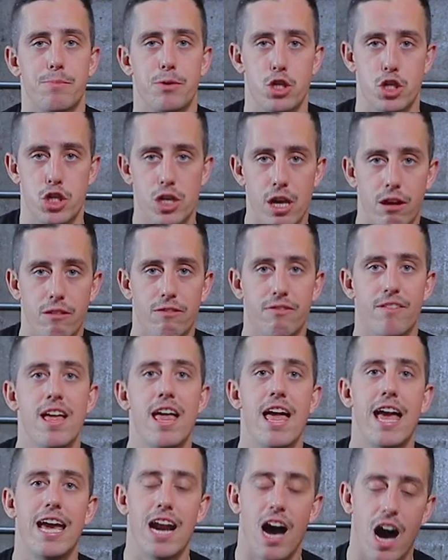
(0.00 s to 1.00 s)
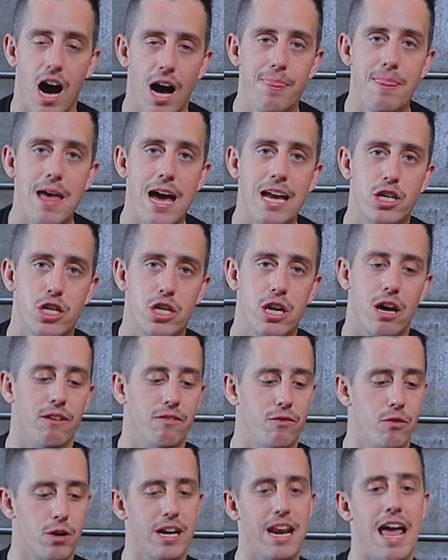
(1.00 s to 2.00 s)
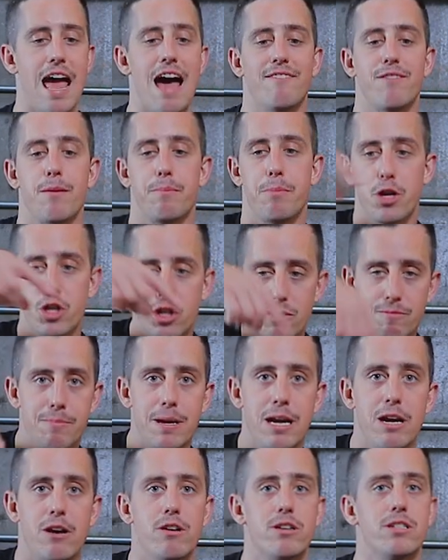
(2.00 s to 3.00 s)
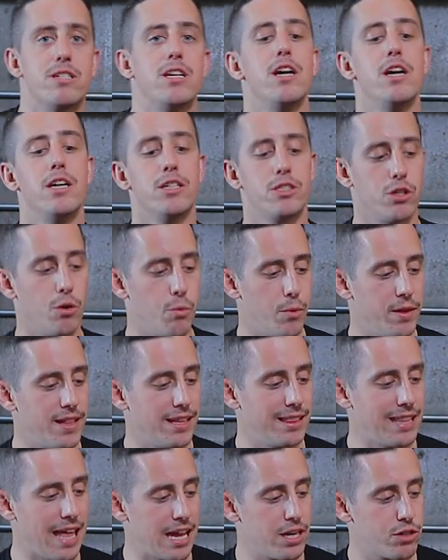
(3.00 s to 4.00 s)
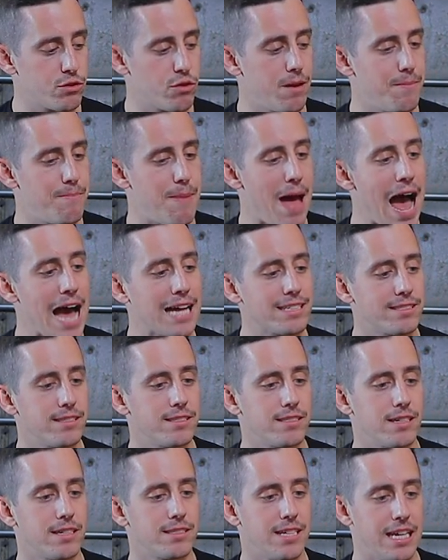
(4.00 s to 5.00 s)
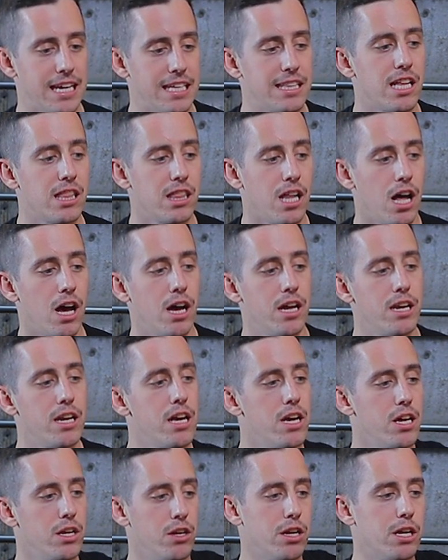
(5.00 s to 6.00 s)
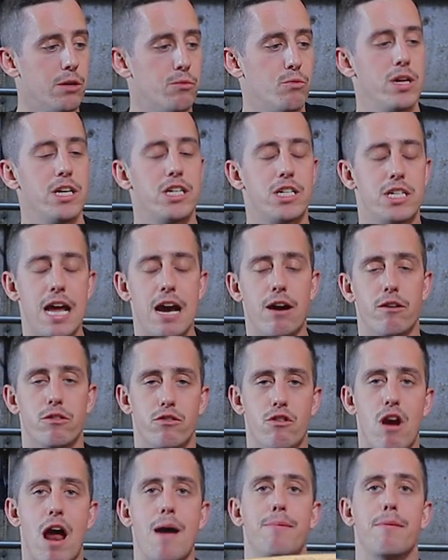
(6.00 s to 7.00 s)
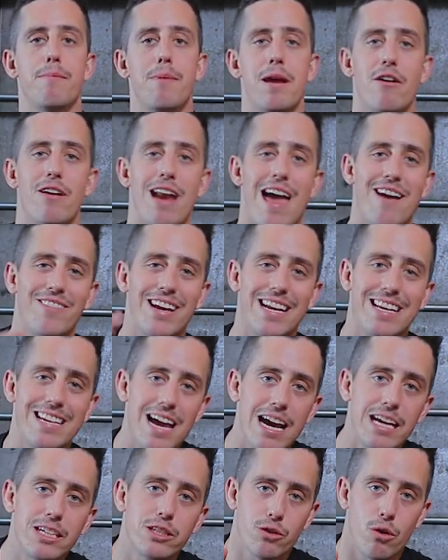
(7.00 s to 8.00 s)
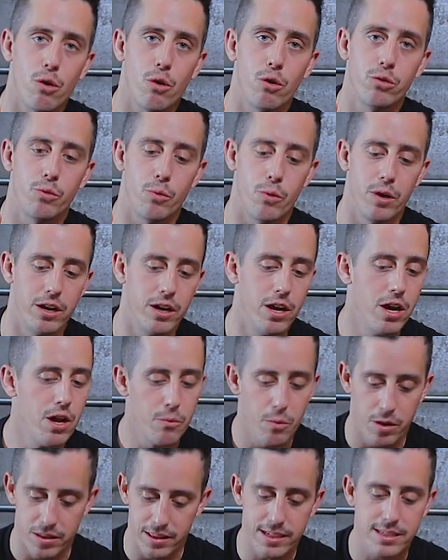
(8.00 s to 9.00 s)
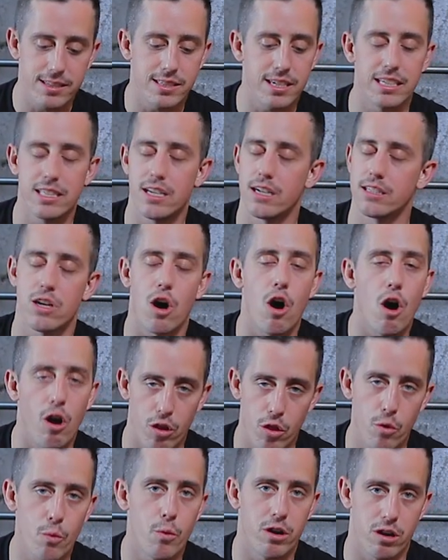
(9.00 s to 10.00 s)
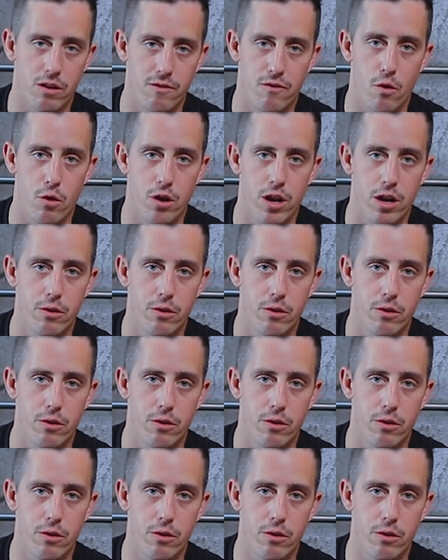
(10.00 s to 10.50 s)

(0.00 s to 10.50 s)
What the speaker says: up a shelf. And on that shelf, we're gonna have a bunch of beers. So when the Landroid passes us in the lawn, you can reach down, grab a beer and have a nice cold one while this thing does all the work for